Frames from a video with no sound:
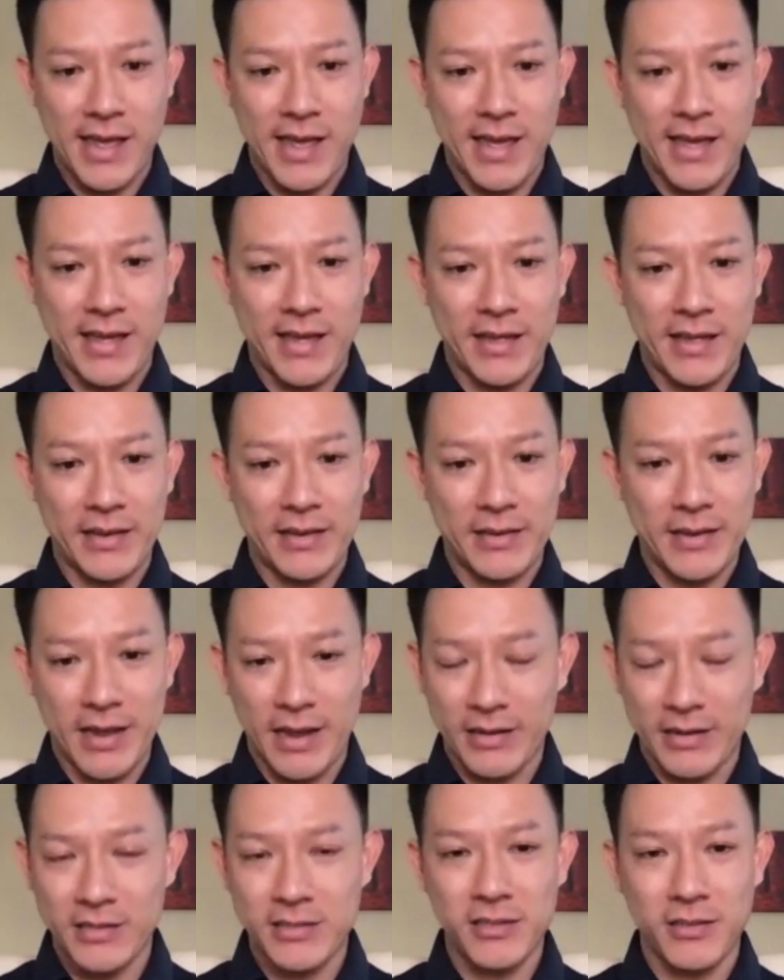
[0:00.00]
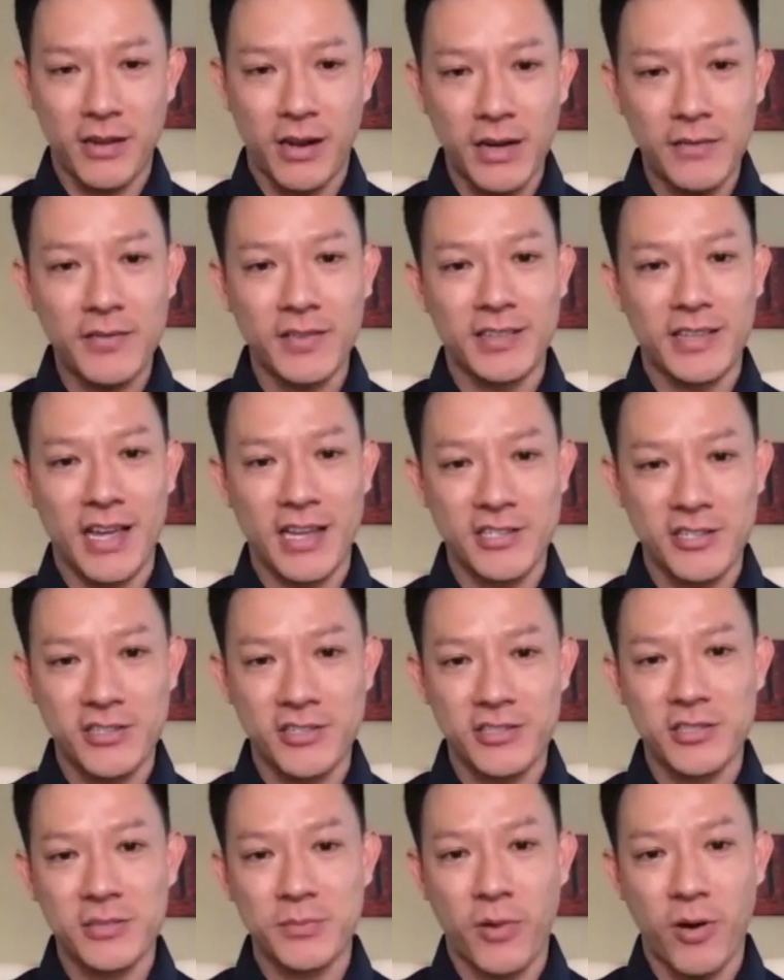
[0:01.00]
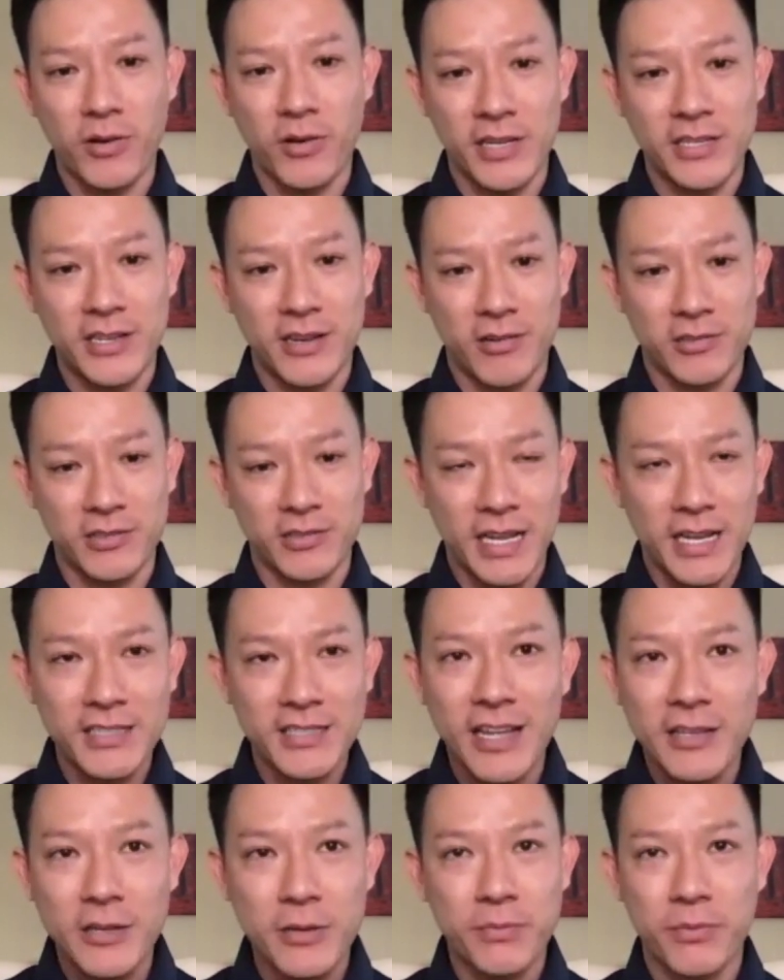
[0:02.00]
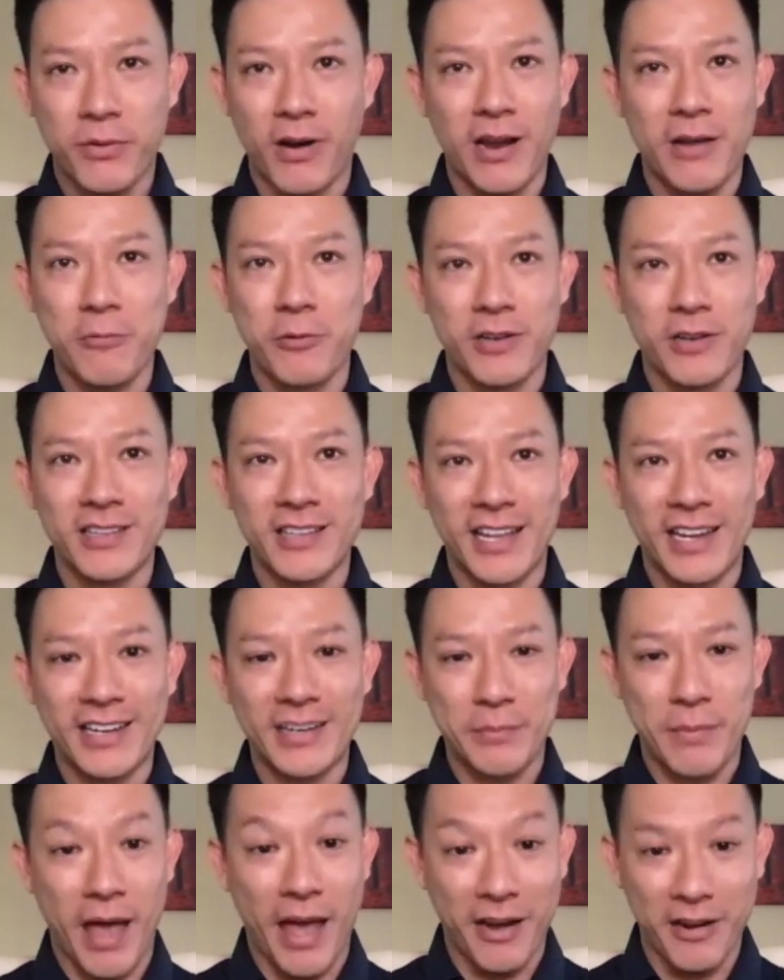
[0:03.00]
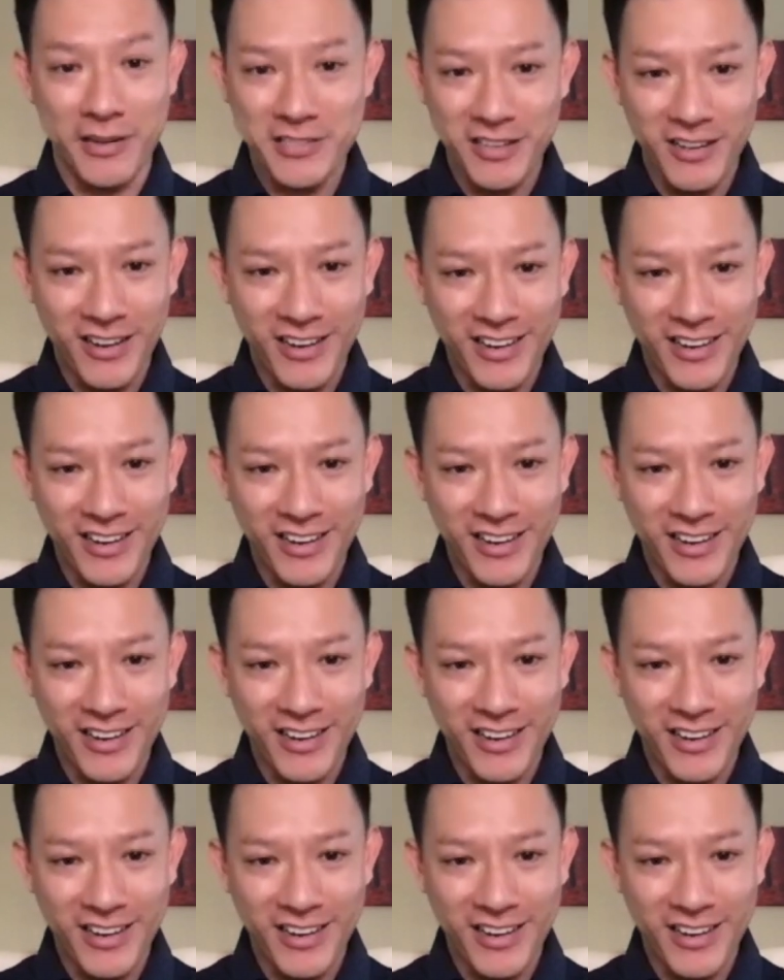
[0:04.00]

and yeah, just a lot of attention to small details, things that you probably wouldn't think matters a lot,